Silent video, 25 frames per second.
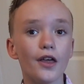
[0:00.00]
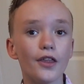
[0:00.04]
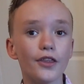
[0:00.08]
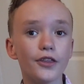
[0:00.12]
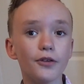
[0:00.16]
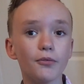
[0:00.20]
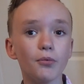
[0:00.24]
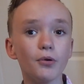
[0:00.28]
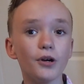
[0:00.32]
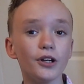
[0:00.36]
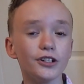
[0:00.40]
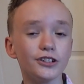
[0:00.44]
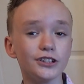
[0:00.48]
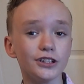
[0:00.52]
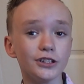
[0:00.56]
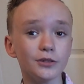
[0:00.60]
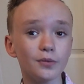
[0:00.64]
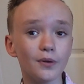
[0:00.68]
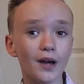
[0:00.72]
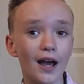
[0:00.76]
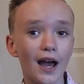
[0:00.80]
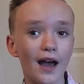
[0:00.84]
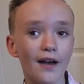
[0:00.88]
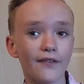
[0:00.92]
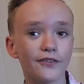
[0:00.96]
The watches
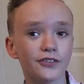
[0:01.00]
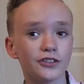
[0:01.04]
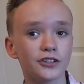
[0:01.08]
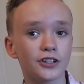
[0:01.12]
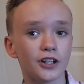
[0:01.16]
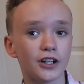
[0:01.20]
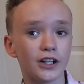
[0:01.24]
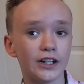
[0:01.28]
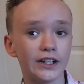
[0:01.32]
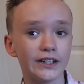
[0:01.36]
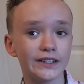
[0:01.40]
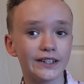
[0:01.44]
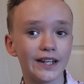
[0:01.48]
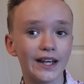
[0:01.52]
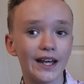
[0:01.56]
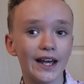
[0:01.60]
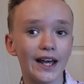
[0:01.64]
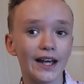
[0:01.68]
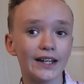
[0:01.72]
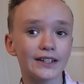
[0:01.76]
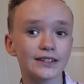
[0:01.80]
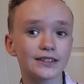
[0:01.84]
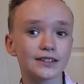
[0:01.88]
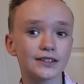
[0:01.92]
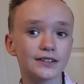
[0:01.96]
were advertised
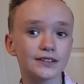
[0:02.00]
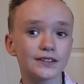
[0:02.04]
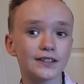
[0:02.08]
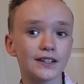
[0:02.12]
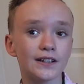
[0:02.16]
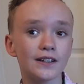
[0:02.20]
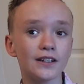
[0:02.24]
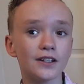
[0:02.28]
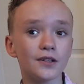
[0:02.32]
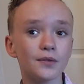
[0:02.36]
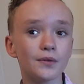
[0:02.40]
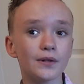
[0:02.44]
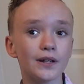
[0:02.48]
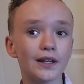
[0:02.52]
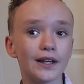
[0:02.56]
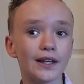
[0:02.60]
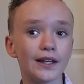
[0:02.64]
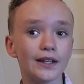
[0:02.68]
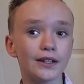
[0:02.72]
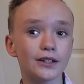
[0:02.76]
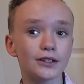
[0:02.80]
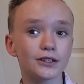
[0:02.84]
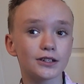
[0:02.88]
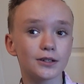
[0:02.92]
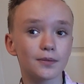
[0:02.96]
as
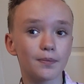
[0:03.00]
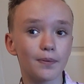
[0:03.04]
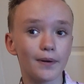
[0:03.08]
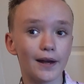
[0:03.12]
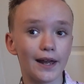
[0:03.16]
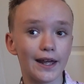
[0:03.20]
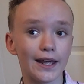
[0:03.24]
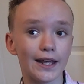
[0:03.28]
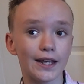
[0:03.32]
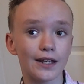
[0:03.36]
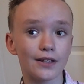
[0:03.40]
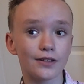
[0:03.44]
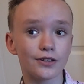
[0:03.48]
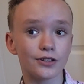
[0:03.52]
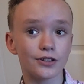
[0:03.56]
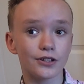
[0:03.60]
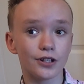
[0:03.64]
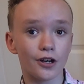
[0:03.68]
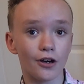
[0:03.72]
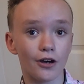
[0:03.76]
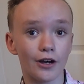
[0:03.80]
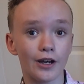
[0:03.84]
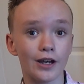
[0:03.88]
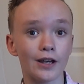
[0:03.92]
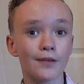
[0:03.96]
continually displaying the
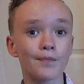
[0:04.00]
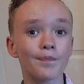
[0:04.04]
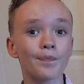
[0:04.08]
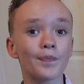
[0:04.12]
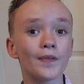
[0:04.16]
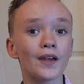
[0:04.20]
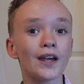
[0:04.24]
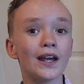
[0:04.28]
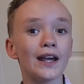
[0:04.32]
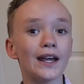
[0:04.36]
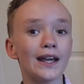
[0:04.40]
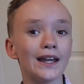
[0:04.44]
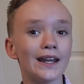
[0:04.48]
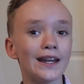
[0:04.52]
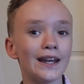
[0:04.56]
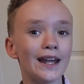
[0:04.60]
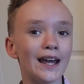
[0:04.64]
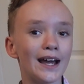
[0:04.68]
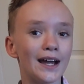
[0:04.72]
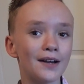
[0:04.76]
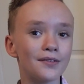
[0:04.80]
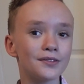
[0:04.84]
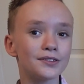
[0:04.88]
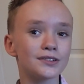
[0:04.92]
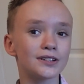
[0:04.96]
time in
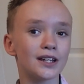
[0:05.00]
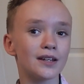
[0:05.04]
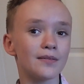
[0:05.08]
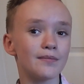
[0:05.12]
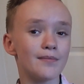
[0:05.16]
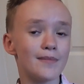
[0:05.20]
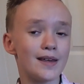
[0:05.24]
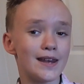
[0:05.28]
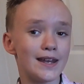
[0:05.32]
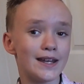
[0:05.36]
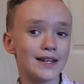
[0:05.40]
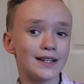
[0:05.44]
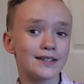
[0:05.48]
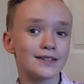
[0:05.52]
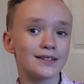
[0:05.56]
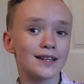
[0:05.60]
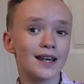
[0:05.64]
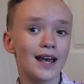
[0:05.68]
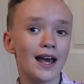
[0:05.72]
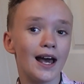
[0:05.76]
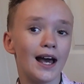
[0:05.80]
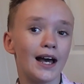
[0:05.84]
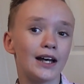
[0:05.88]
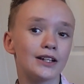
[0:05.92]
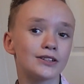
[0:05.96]
hours and minutes,
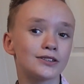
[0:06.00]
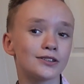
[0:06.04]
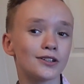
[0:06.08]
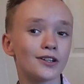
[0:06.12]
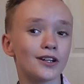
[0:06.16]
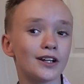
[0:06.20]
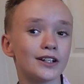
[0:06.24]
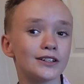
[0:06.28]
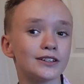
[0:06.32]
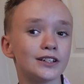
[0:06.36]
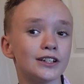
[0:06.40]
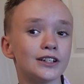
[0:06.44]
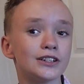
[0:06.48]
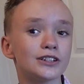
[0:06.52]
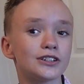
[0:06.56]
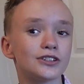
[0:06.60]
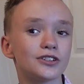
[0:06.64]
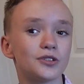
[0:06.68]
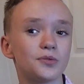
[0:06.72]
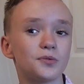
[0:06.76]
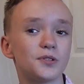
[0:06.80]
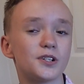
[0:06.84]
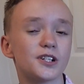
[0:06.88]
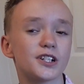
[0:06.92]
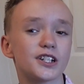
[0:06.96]
as unlike
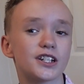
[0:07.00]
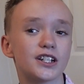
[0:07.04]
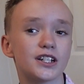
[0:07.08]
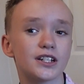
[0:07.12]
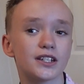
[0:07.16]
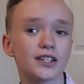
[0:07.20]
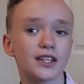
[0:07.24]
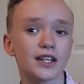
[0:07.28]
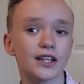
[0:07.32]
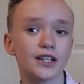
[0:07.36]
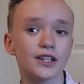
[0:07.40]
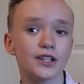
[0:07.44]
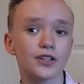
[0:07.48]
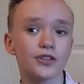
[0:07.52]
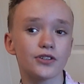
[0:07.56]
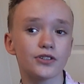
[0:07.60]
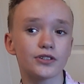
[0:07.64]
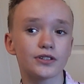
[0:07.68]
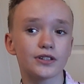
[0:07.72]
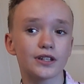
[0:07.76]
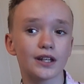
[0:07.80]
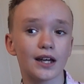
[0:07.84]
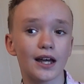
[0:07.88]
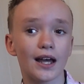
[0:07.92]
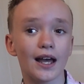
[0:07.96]
digital watches that
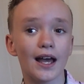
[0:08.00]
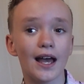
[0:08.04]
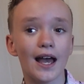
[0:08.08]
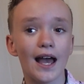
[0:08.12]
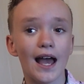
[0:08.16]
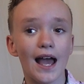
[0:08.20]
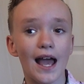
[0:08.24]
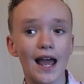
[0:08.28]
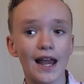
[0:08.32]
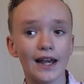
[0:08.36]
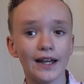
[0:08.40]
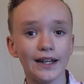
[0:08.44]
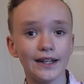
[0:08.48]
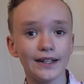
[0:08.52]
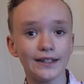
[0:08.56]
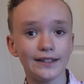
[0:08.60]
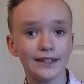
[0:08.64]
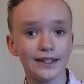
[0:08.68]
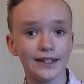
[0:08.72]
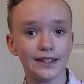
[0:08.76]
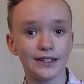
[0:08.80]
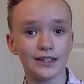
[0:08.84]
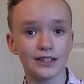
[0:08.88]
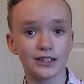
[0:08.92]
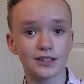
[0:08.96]
used a
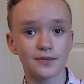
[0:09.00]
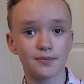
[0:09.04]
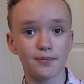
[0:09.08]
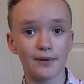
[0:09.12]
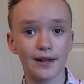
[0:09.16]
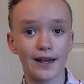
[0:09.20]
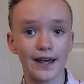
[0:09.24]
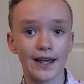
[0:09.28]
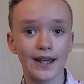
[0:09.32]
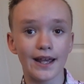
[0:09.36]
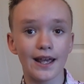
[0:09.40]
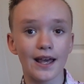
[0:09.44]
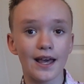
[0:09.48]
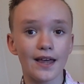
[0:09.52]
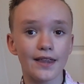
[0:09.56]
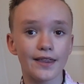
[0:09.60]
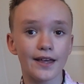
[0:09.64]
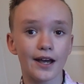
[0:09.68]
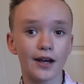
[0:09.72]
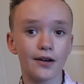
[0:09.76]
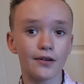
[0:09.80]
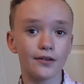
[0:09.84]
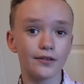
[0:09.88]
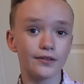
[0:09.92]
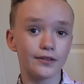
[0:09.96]
LED display
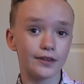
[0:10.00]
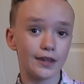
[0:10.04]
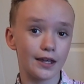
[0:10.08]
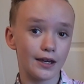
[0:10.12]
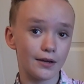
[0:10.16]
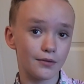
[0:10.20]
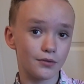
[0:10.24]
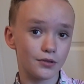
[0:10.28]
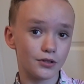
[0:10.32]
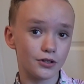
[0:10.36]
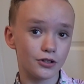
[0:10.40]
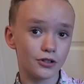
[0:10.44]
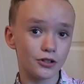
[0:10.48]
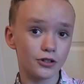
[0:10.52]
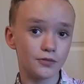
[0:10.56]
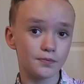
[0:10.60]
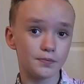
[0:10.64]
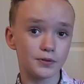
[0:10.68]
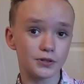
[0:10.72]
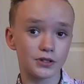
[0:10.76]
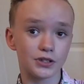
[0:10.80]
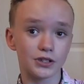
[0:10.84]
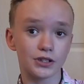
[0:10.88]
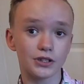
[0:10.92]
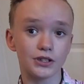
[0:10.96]
that there were no
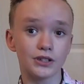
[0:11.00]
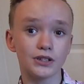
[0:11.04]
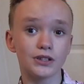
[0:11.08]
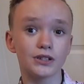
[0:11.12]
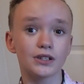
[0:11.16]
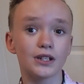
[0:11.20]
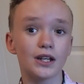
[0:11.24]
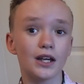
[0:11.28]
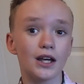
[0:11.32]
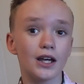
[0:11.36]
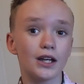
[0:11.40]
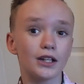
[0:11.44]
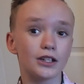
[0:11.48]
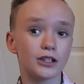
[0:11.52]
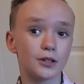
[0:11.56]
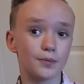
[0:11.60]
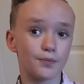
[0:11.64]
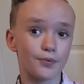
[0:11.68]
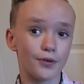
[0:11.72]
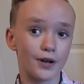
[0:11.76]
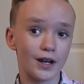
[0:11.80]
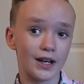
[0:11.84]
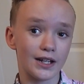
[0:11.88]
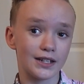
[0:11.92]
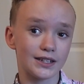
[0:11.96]
buttons to
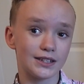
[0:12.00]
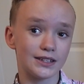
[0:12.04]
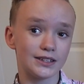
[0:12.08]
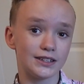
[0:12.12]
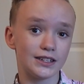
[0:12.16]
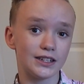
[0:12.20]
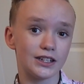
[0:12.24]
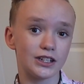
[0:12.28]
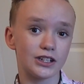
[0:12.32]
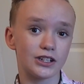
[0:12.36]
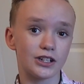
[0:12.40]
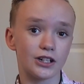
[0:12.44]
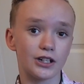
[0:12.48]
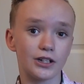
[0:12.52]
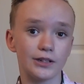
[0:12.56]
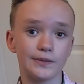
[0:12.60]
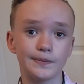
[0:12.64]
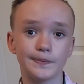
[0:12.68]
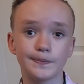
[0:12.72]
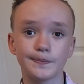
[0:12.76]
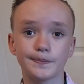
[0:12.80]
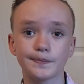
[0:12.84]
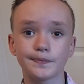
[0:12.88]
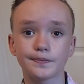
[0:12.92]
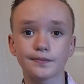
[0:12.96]
press to see the
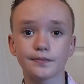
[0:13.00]
time.